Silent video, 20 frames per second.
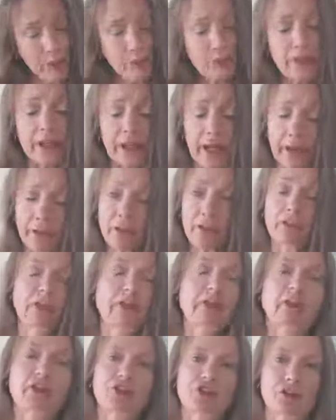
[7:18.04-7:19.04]
But the other
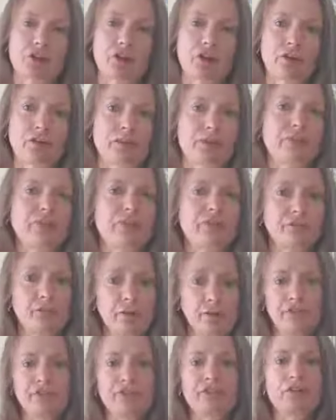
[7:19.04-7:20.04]
thing that she noticed was this
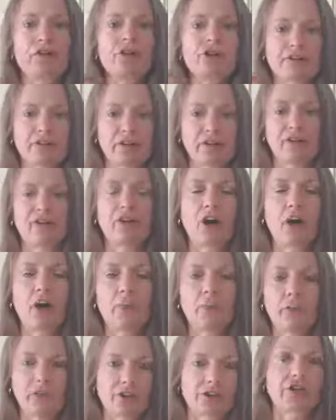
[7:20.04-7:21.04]
real surge of
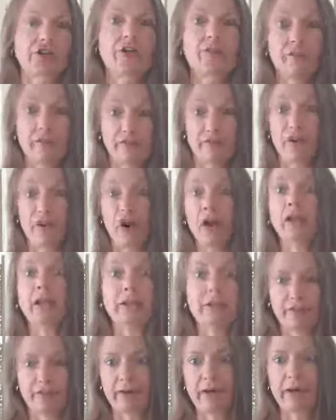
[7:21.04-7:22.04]
excitement that she
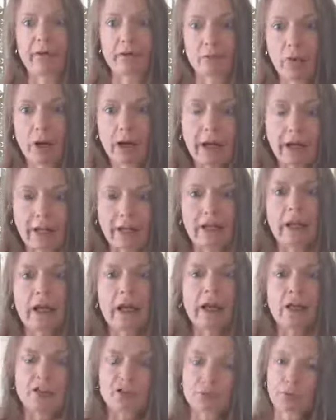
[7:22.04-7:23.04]
finally found a way
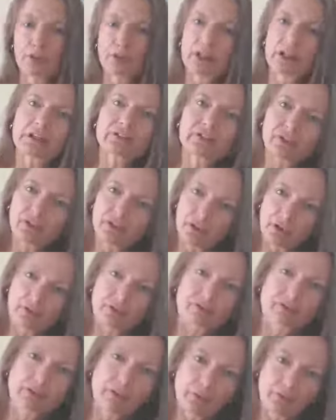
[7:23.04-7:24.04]
to release
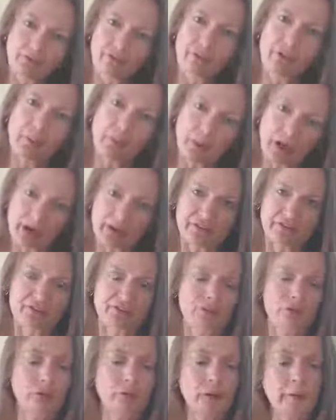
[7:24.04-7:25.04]
herself from, from the past
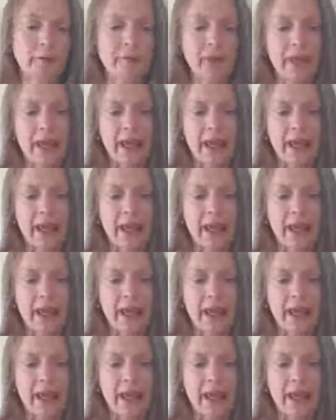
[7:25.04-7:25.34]
trauma.